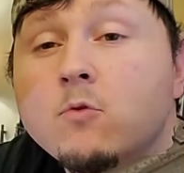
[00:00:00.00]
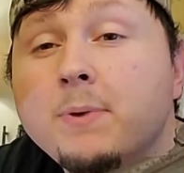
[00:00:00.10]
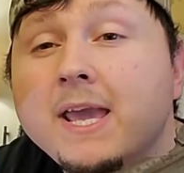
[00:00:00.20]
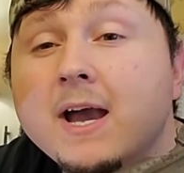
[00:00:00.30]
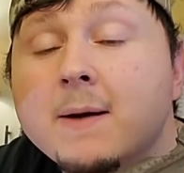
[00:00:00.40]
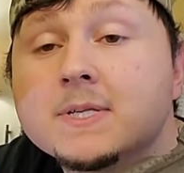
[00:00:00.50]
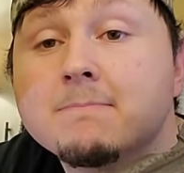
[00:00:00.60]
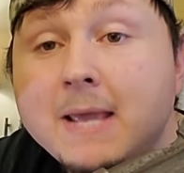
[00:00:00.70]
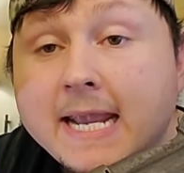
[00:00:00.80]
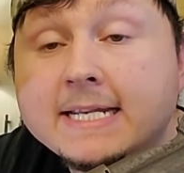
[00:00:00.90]
it will be up to
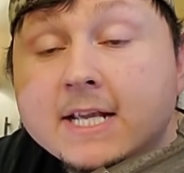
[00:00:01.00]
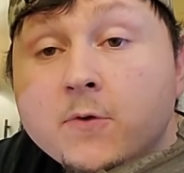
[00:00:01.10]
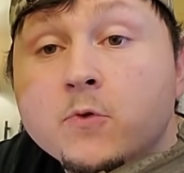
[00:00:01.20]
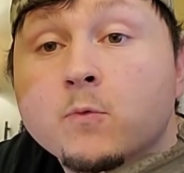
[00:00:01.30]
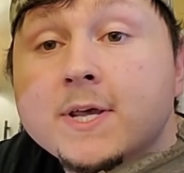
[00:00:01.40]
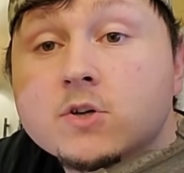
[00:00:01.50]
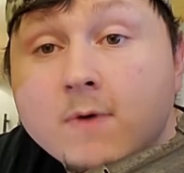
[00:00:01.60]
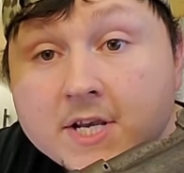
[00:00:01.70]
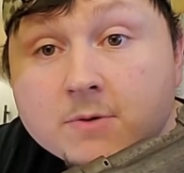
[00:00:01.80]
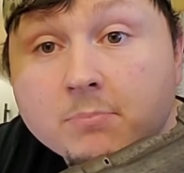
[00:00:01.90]
me to go through the
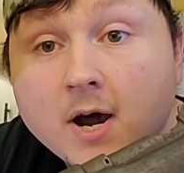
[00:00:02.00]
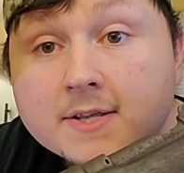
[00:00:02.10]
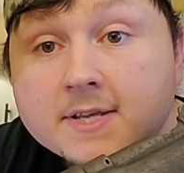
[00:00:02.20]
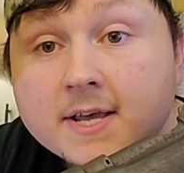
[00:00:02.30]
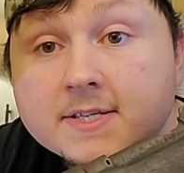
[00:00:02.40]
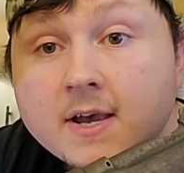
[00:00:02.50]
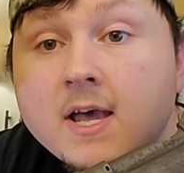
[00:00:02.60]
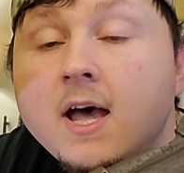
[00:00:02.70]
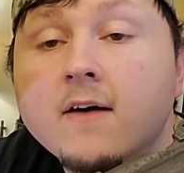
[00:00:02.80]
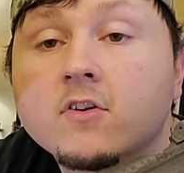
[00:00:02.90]
restoration process
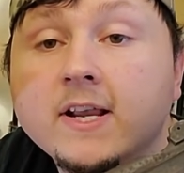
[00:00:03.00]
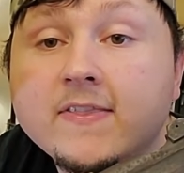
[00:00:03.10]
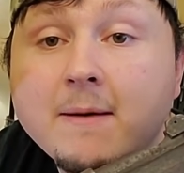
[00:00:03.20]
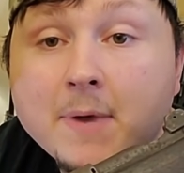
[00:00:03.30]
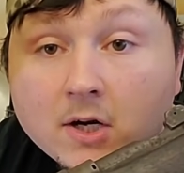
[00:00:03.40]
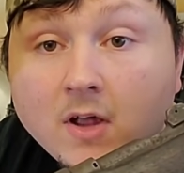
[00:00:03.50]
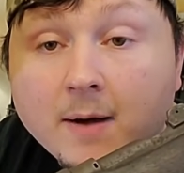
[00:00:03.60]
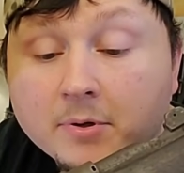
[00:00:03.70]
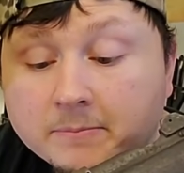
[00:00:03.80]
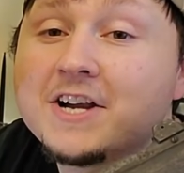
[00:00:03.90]
of cleaning that metal
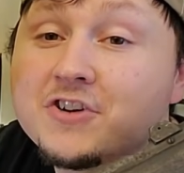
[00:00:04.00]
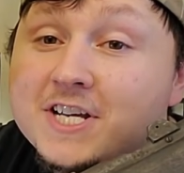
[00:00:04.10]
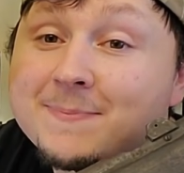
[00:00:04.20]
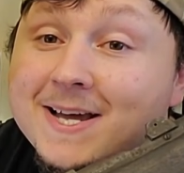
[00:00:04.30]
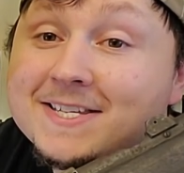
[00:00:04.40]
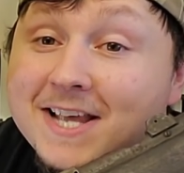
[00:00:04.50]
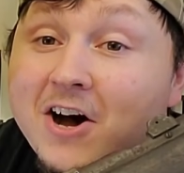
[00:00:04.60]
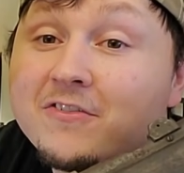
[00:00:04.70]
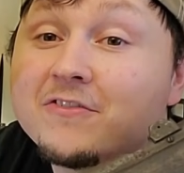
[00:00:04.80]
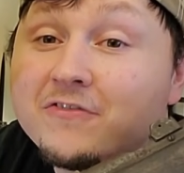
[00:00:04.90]
up. I trust
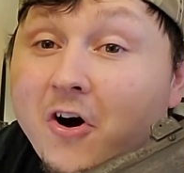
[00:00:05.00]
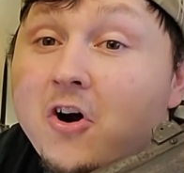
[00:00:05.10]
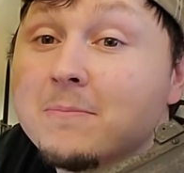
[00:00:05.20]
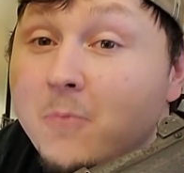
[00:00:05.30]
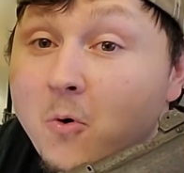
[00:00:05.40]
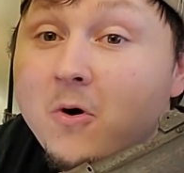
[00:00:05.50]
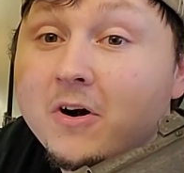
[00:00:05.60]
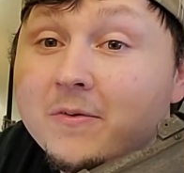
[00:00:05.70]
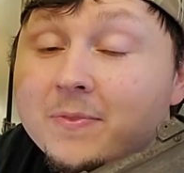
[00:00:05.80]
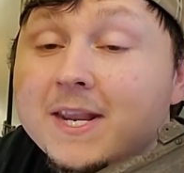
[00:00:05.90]
myself far
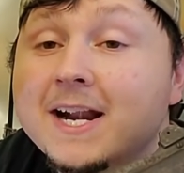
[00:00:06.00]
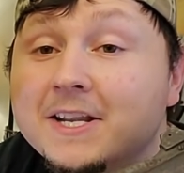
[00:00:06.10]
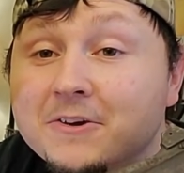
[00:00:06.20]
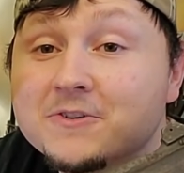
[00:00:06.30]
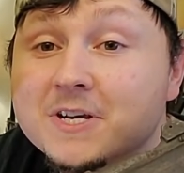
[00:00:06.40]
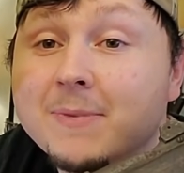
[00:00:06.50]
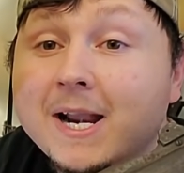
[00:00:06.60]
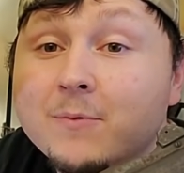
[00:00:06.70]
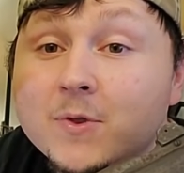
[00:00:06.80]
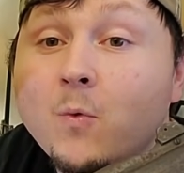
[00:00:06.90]
more than I do somebody
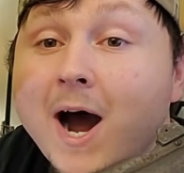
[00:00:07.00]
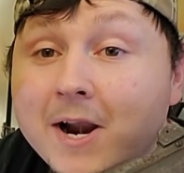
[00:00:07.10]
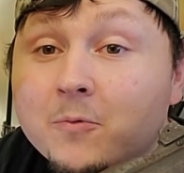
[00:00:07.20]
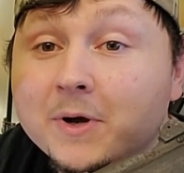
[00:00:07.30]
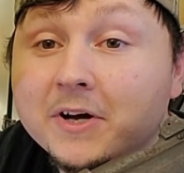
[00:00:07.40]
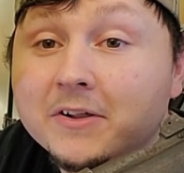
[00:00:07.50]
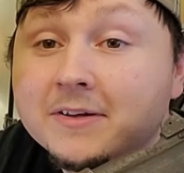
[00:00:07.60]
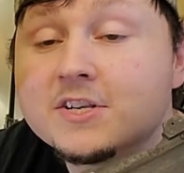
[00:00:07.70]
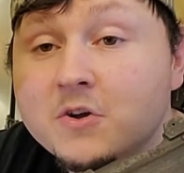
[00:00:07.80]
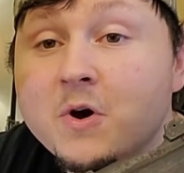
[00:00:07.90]
with a wire wheel
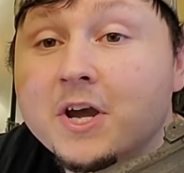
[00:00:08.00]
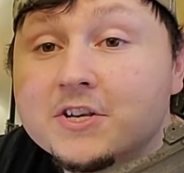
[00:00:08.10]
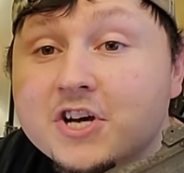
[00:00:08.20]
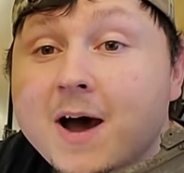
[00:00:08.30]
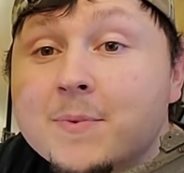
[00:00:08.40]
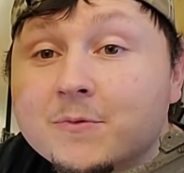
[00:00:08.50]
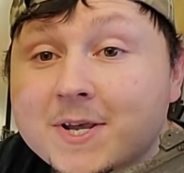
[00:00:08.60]
to do a good job in the